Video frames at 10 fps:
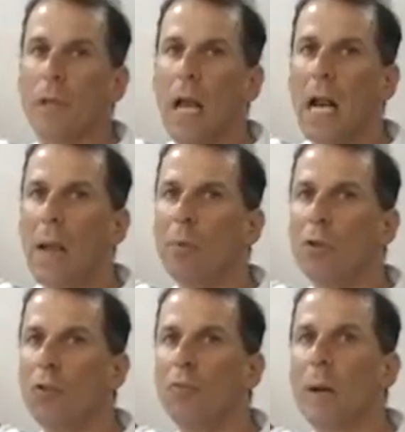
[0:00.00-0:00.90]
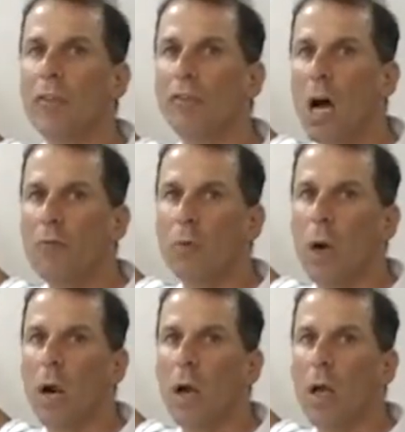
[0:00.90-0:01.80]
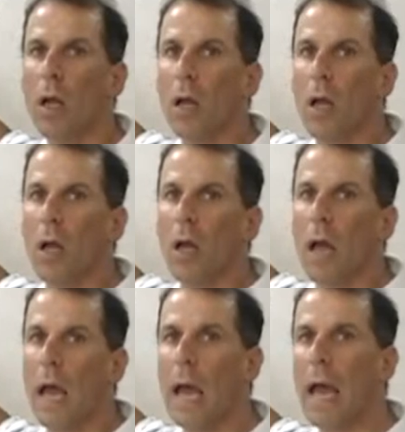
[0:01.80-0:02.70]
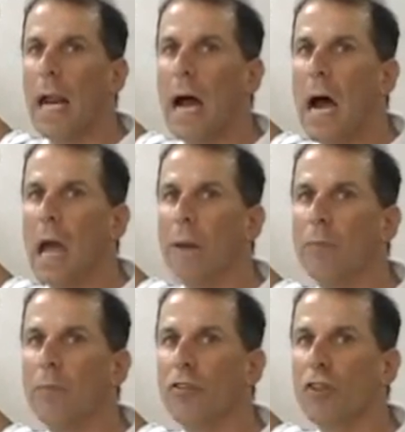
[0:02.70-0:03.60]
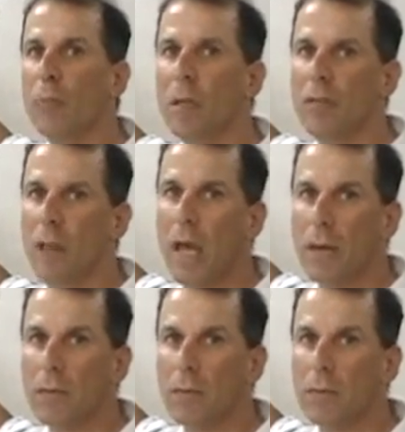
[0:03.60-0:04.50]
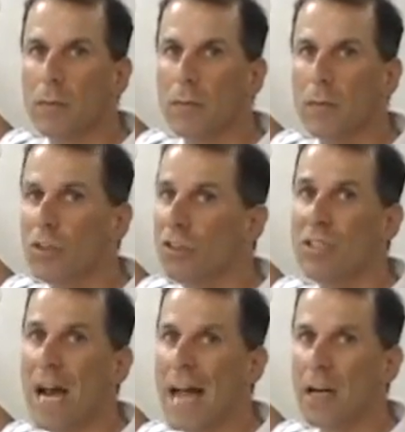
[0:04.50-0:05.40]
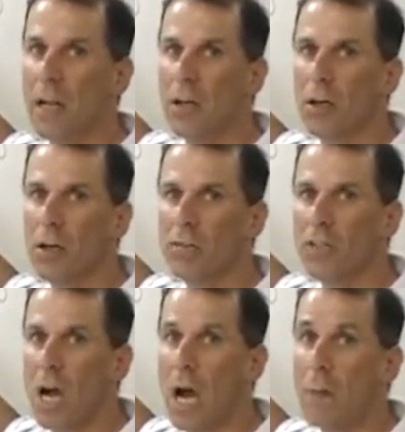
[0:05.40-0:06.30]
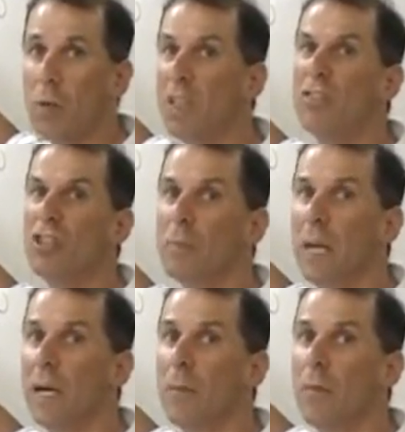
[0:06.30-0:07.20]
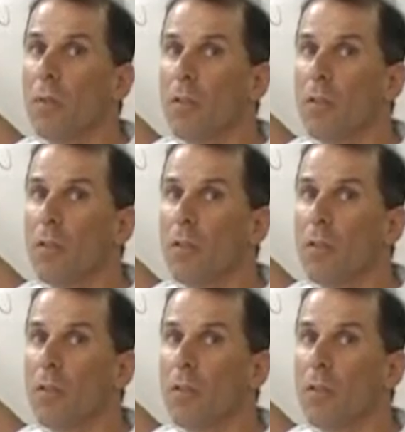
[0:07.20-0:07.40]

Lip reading: and I produce my software, and I'm 6 months late, which is not an unheard of time, we'll even just pick up